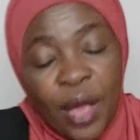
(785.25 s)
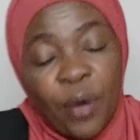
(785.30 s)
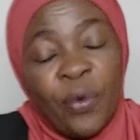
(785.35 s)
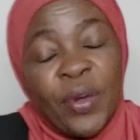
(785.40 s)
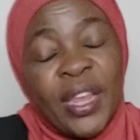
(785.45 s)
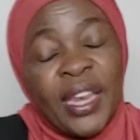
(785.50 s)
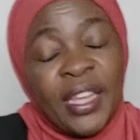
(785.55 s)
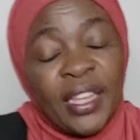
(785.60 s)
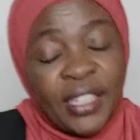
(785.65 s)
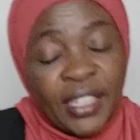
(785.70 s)
a
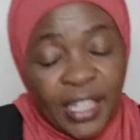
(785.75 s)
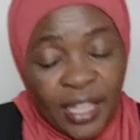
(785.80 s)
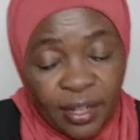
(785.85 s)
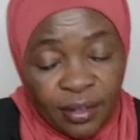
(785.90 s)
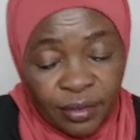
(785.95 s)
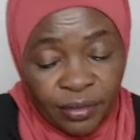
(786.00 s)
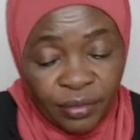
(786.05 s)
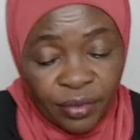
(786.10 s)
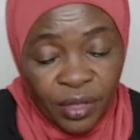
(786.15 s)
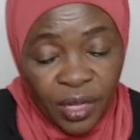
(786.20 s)
winning deal.
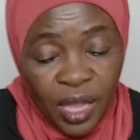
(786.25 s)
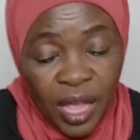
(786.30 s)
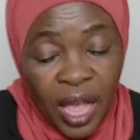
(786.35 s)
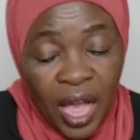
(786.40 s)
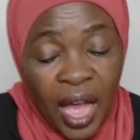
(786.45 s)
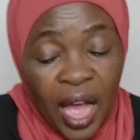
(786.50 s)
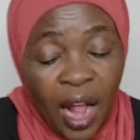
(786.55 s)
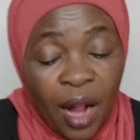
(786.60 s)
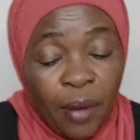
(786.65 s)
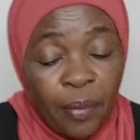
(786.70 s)

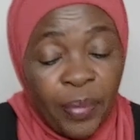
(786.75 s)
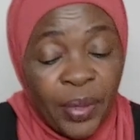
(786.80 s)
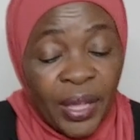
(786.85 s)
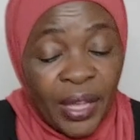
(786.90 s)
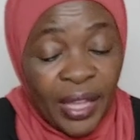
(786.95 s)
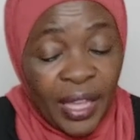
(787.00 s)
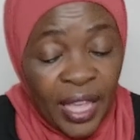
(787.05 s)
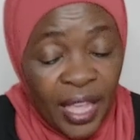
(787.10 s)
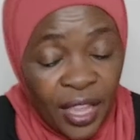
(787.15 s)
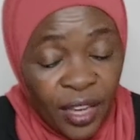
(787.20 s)
I'll
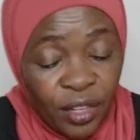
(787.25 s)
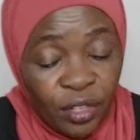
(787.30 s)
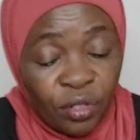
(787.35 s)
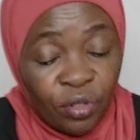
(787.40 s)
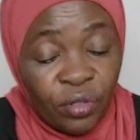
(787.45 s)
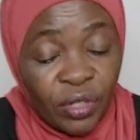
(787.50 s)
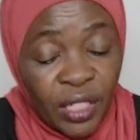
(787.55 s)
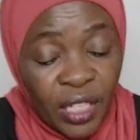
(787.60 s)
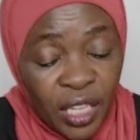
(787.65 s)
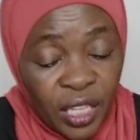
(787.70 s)
begin
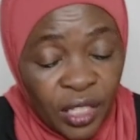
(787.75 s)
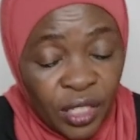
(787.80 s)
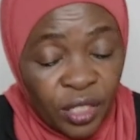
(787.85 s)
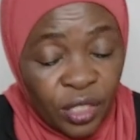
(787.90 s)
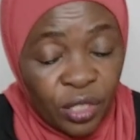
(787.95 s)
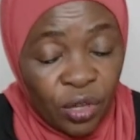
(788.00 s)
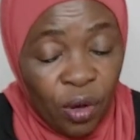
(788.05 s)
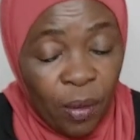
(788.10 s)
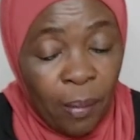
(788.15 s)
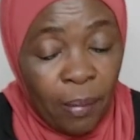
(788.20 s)
to teach
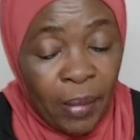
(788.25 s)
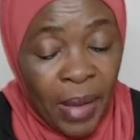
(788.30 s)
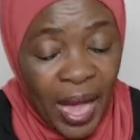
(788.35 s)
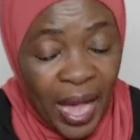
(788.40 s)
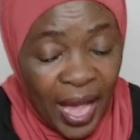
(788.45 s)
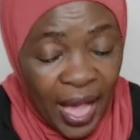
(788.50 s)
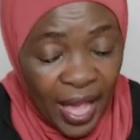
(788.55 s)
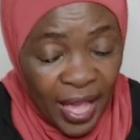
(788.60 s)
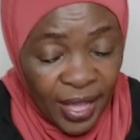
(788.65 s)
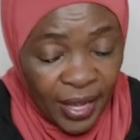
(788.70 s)
your
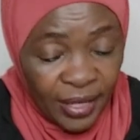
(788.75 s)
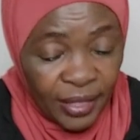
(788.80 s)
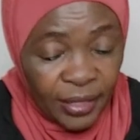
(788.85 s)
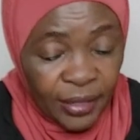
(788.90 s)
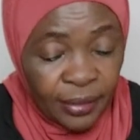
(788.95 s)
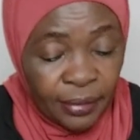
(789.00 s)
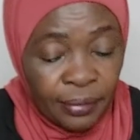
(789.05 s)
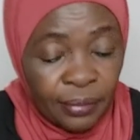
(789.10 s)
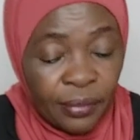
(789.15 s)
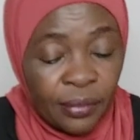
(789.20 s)
mind
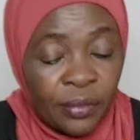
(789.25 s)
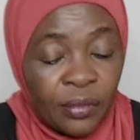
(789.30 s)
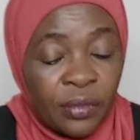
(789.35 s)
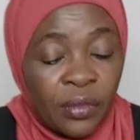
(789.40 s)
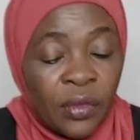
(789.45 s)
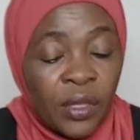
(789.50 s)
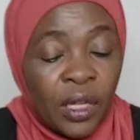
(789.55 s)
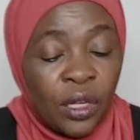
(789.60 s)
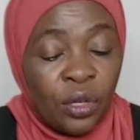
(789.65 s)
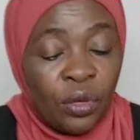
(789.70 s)

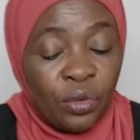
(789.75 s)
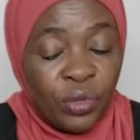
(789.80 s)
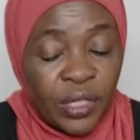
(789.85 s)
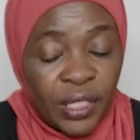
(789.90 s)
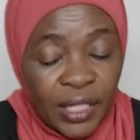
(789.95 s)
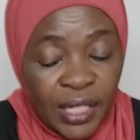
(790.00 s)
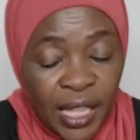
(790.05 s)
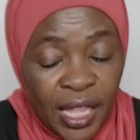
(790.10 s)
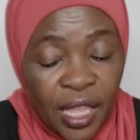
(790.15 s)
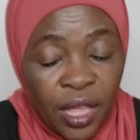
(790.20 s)
to
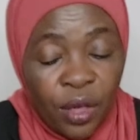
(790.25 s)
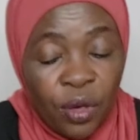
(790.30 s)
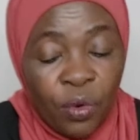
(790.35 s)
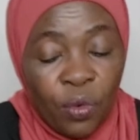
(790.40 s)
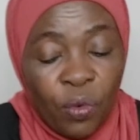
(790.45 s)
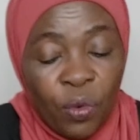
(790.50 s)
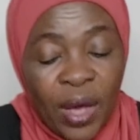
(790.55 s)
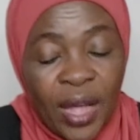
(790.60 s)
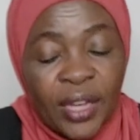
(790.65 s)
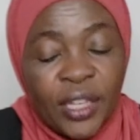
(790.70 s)
see
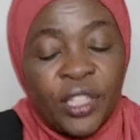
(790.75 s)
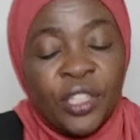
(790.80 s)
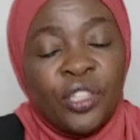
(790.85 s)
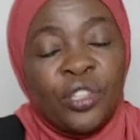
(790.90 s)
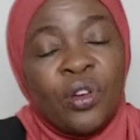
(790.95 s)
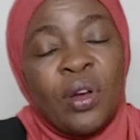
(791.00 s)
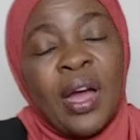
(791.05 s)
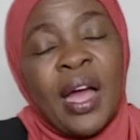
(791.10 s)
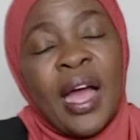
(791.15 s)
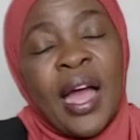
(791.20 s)
what
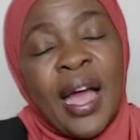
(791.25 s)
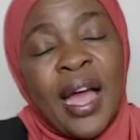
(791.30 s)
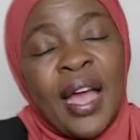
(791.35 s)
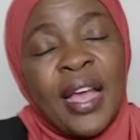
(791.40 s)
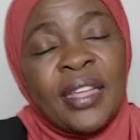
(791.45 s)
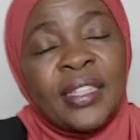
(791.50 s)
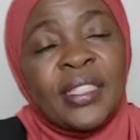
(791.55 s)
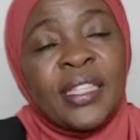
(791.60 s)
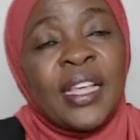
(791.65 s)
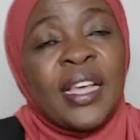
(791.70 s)
your
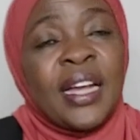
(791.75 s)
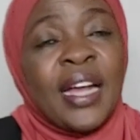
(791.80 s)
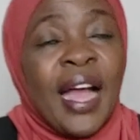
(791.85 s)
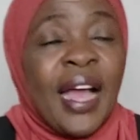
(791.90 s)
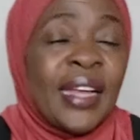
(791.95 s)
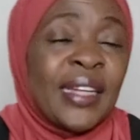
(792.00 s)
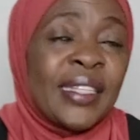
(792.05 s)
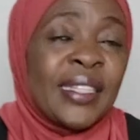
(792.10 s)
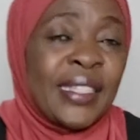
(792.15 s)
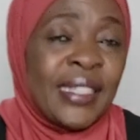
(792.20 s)
eyes
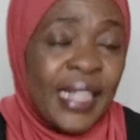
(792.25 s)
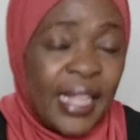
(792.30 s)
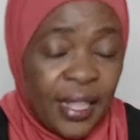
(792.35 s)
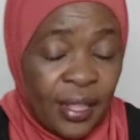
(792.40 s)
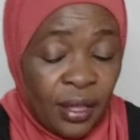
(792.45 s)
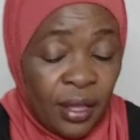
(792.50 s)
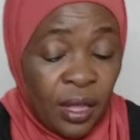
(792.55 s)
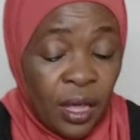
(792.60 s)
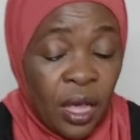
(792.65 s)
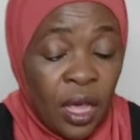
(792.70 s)
can see.
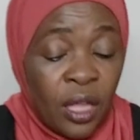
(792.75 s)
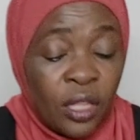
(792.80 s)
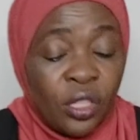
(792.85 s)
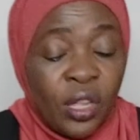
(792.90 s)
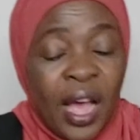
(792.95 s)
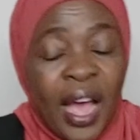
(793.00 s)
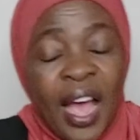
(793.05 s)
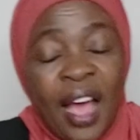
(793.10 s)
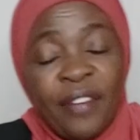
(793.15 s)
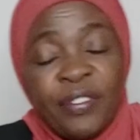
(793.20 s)
So
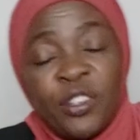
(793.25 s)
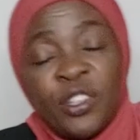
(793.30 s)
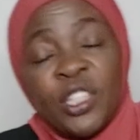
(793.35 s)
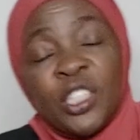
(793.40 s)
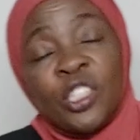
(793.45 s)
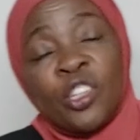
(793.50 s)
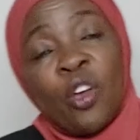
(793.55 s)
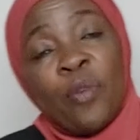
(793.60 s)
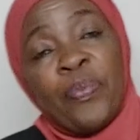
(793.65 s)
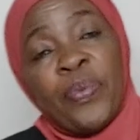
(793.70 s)
I have to
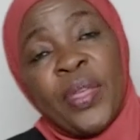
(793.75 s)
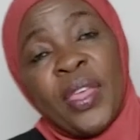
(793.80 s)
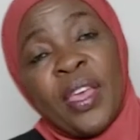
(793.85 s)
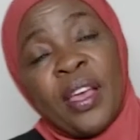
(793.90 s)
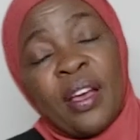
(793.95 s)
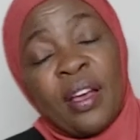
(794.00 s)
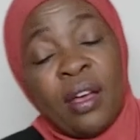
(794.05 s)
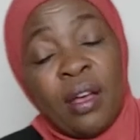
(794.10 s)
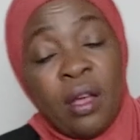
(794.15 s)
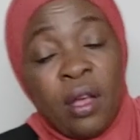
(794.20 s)
stop
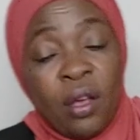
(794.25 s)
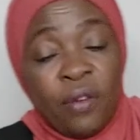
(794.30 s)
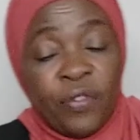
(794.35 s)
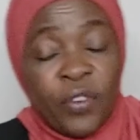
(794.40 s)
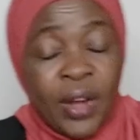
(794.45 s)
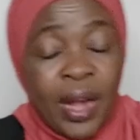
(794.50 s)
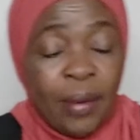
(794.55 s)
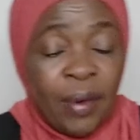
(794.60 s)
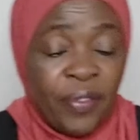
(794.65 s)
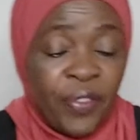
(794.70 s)
here for
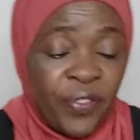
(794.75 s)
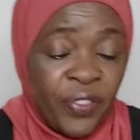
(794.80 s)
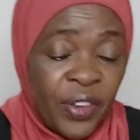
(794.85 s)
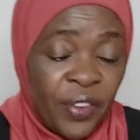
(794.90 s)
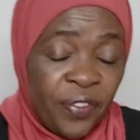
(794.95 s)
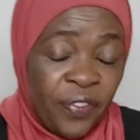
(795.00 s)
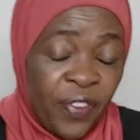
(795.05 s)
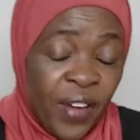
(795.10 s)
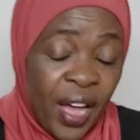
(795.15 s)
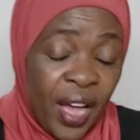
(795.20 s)
number
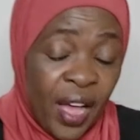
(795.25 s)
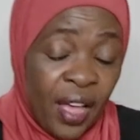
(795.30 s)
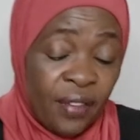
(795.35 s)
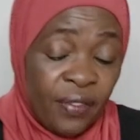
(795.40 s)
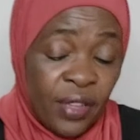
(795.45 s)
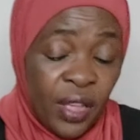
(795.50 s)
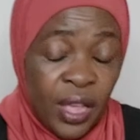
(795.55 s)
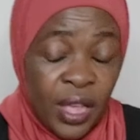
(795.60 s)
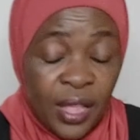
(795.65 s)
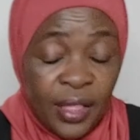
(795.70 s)
55.
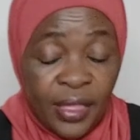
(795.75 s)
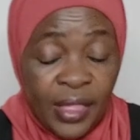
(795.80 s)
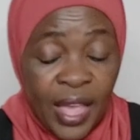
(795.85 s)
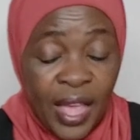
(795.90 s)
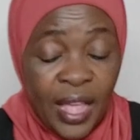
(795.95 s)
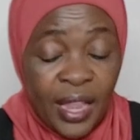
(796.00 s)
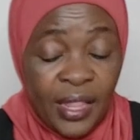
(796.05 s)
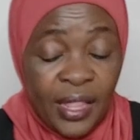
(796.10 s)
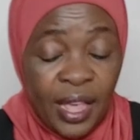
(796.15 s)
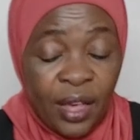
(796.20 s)

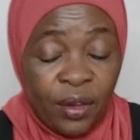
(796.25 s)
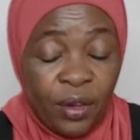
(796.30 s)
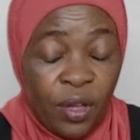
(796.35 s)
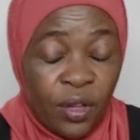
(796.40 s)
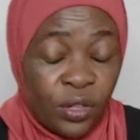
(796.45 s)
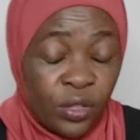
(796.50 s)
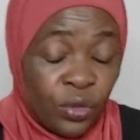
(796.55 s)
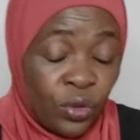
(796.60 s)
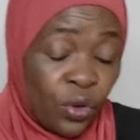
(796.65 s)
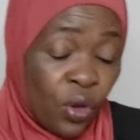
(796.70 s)
Then they're
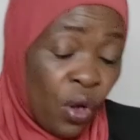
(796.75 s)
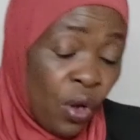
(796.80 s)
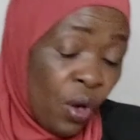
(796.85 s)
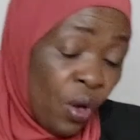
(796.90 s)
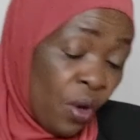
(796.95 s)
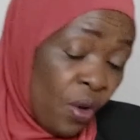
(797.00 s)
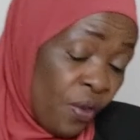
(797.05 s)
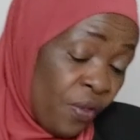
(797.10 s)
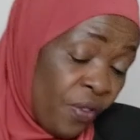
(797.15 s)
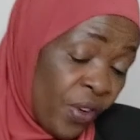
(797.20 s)
going to go
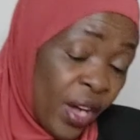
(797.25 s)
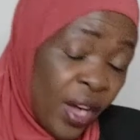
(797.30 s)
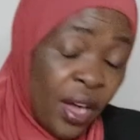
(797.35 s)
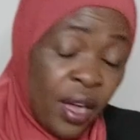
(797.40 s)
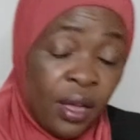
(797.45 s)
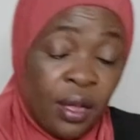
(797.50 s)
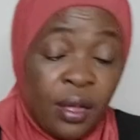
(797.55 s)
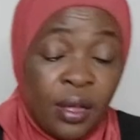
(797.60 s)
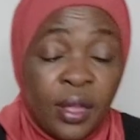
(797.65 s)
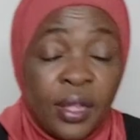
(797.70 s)

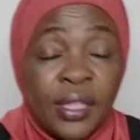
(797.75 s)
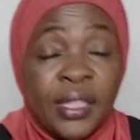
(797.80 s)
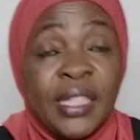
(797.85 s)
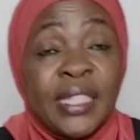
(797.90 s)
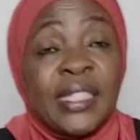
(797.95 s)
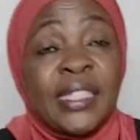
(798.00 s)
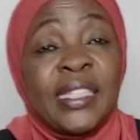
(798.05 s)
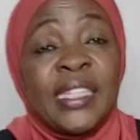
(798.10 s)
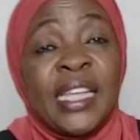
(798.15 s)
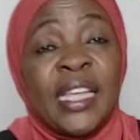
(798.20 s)
over
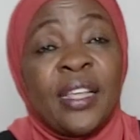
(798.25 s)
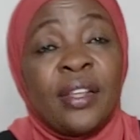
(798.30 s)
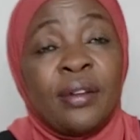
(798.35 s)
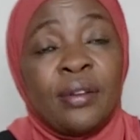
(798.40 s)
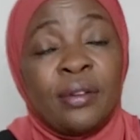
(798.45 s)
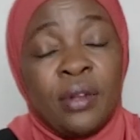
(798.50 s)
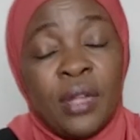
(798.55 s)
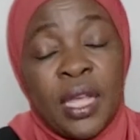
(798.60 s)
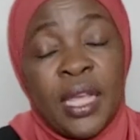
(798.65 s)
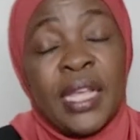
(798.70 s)
this
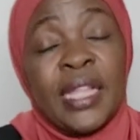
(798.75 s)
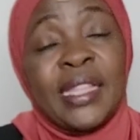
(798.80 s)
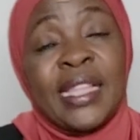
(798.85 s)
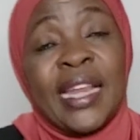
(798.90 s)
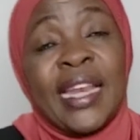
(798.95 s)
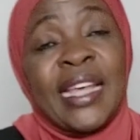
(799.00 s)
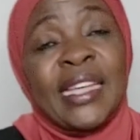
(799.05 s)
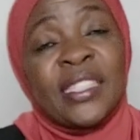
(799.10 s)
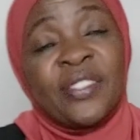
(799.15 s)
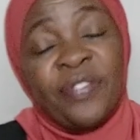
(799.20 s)
deal in the
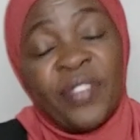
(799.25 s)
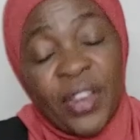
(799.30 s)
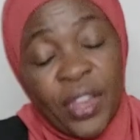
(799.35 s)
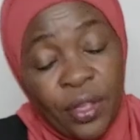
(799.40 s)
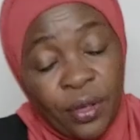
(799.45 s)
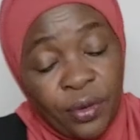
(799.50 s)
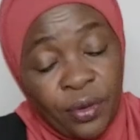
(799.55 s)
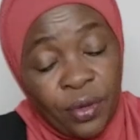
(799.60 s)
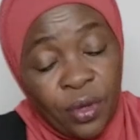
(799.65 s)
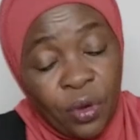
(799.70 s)
next
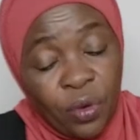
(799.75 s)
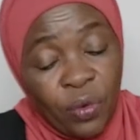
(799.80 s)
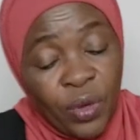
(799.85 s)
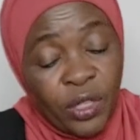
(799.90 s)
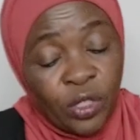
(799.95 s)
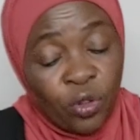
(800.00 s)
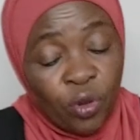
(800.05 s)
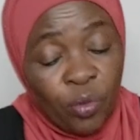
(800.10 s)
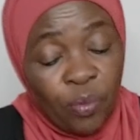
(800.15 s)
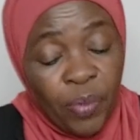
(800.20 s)
video,
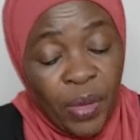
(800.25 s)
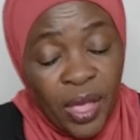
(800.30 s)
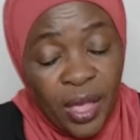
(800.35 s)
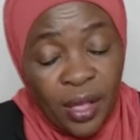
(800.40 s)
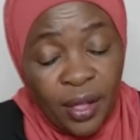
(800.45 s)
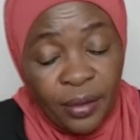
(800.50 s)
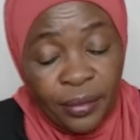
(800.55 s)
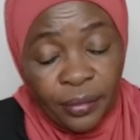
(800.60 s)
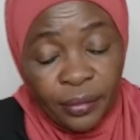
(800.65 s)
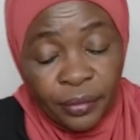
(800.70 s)
which will be